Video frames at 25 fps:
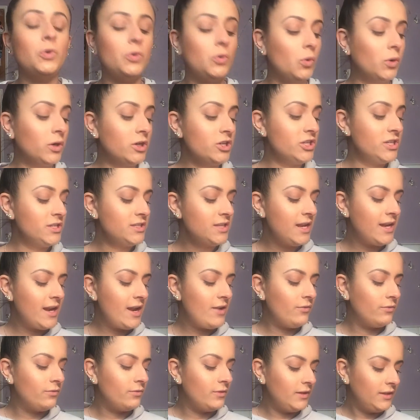gorgeous, and
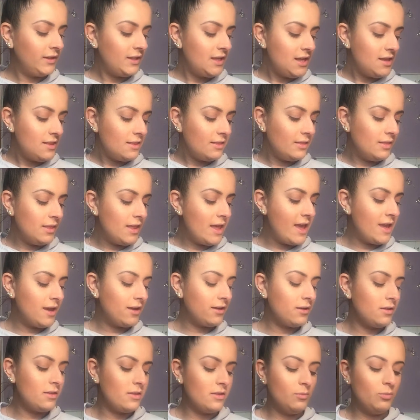I really
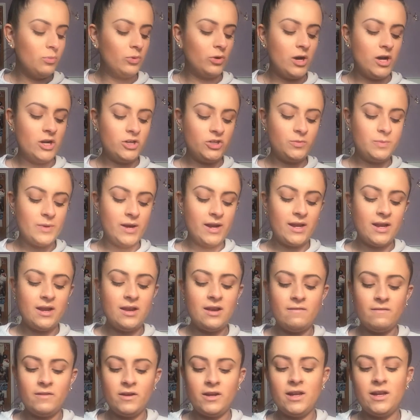like the brush, but I can
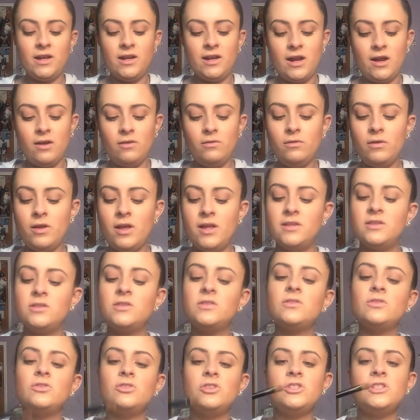never get it out.
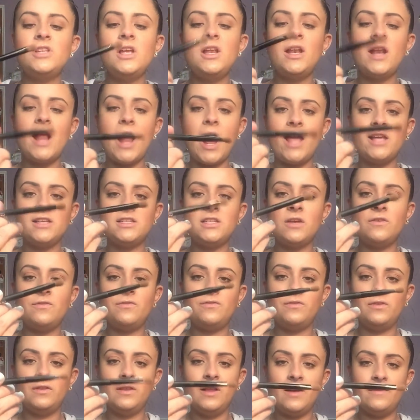It's just a nice
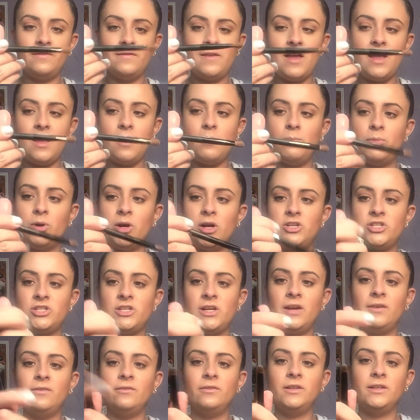fluffy brush,
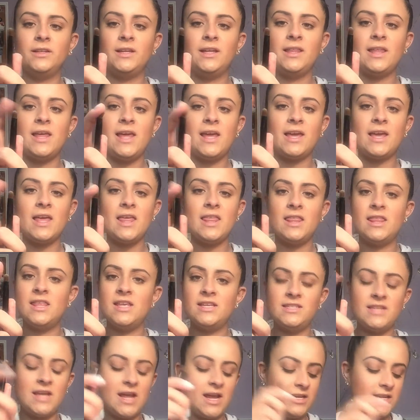and I really like
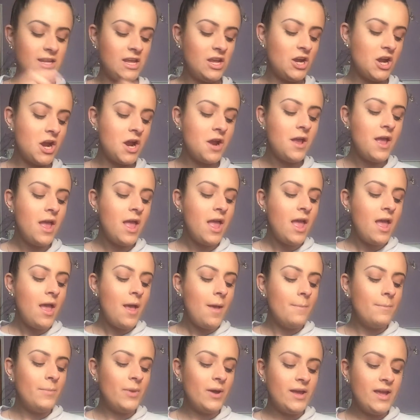this end here.
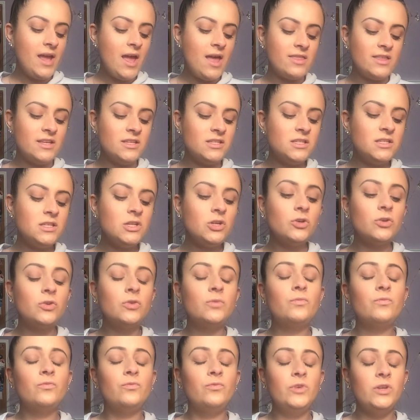But yeah, this is a
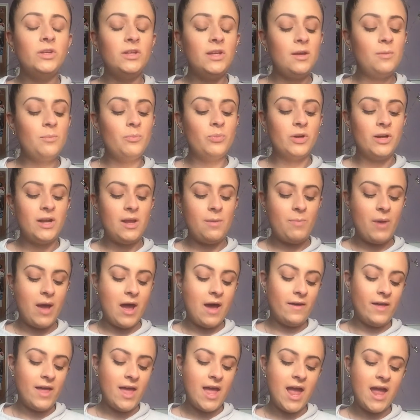really pretty
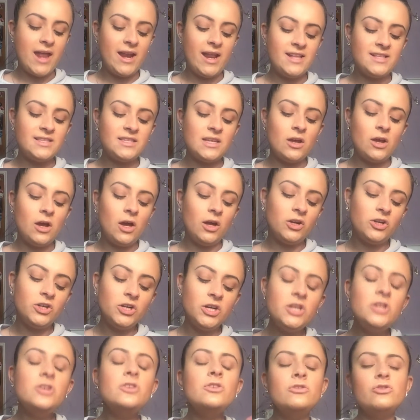palette, and it's a
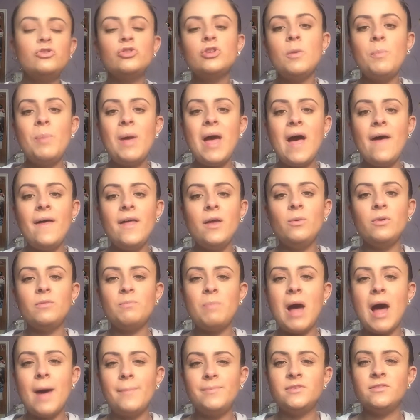good neutral palette
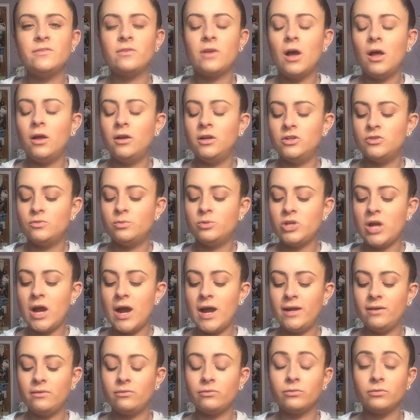with pops of colors, which
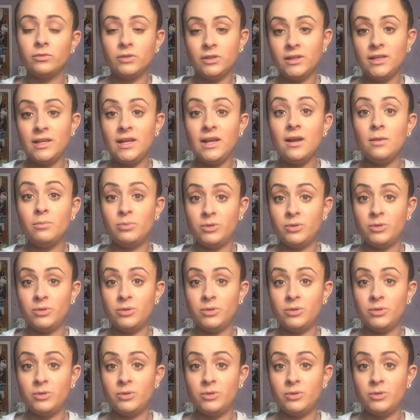I really